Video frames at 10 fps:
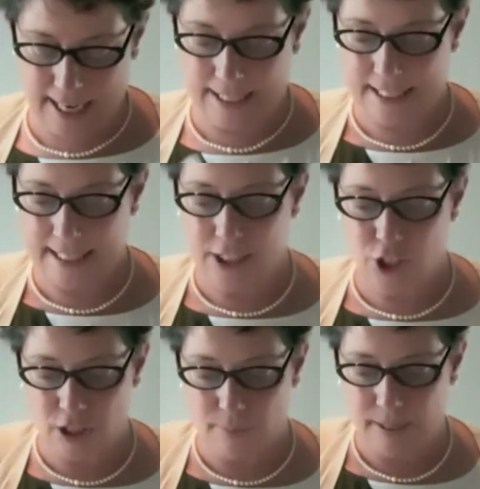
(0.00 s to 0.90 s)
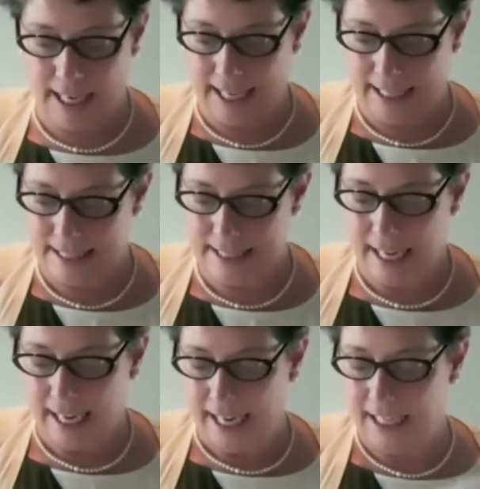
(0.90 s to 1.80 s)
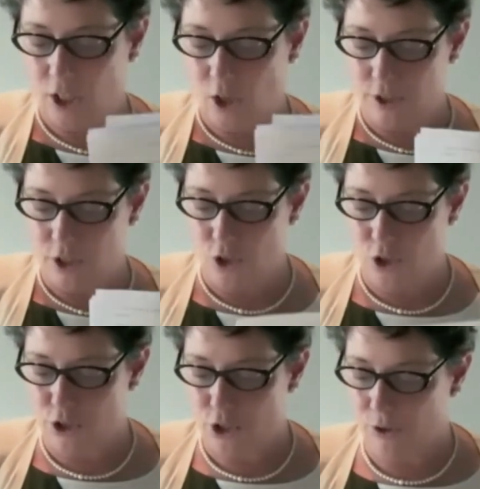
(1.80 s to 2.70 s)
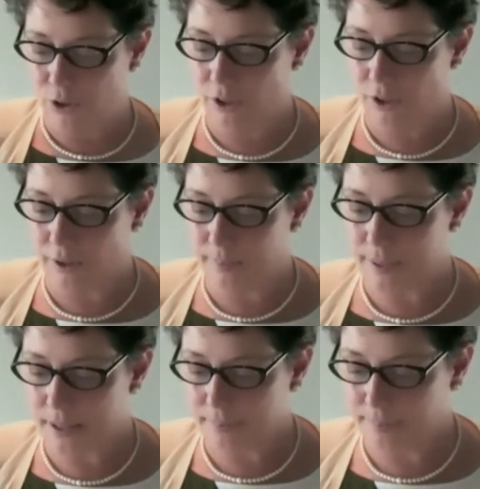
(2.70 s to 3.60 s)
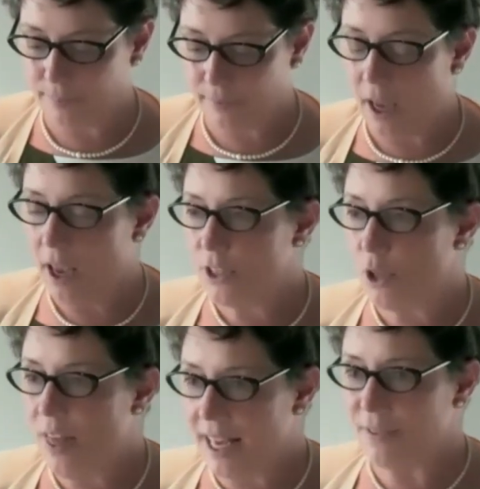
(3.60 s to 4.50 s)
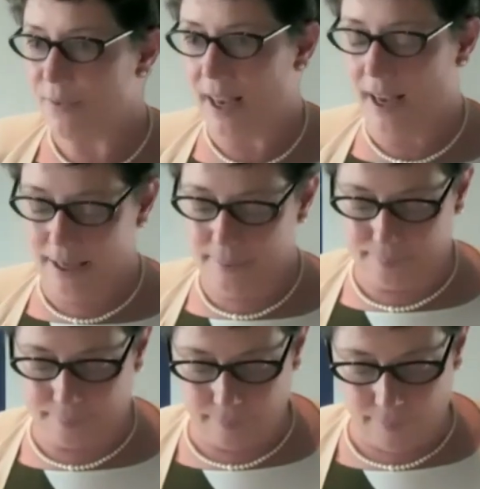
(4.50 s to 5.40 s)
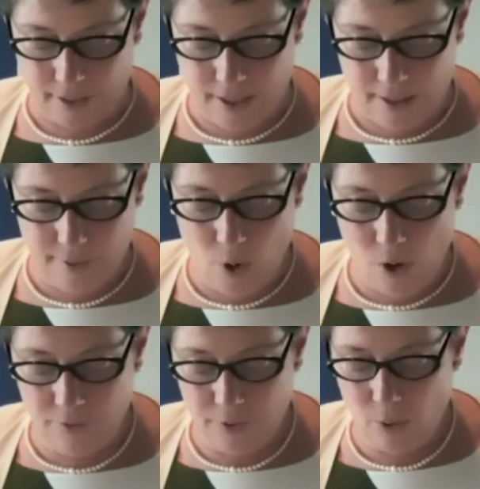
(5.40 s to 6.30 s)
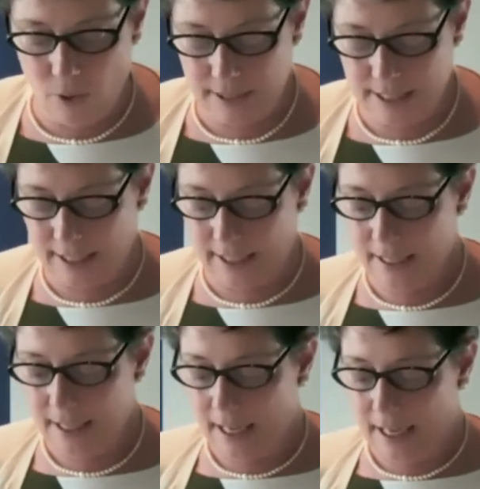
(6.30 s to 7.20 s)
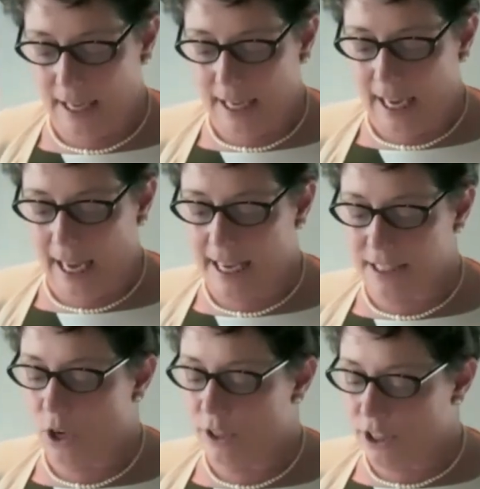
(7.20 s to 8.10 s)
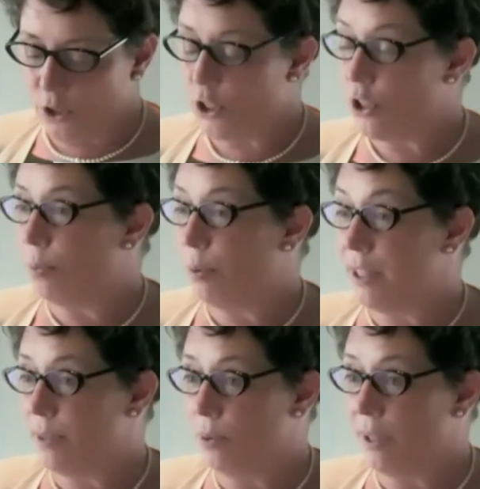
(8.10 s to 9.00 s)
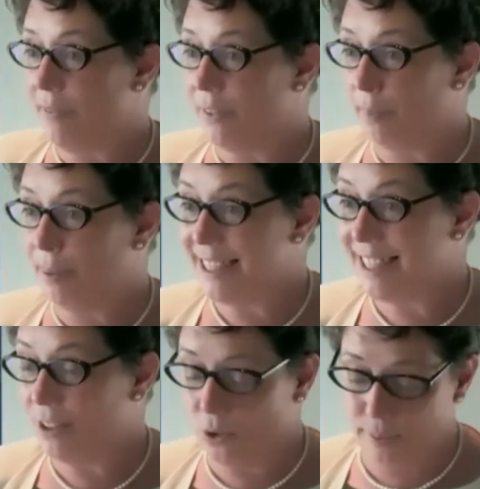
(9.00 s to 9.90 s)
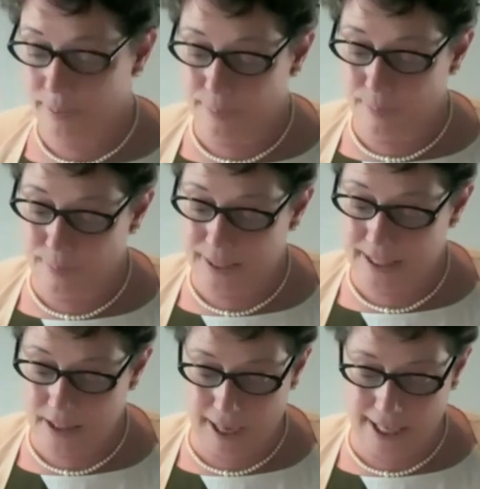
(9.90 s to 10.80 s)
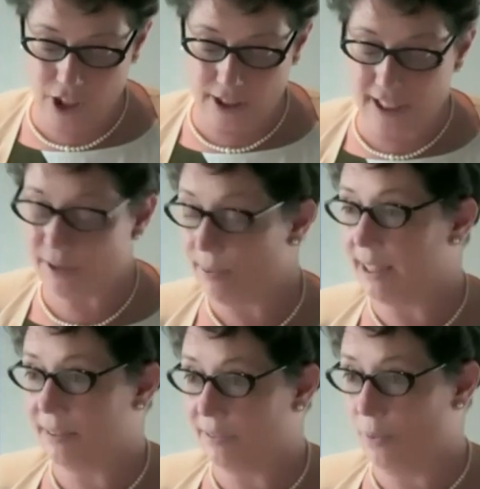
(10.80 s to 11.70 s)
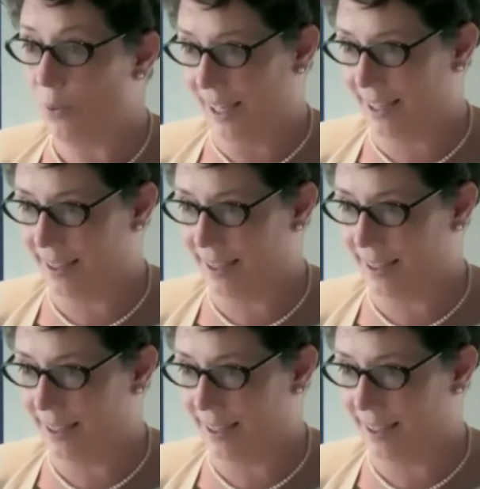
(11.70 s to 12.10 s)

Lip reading: a legitimate end in constitutional terms. So thus far, the role of equality as a constitutional principle governing political participation is relatively weak.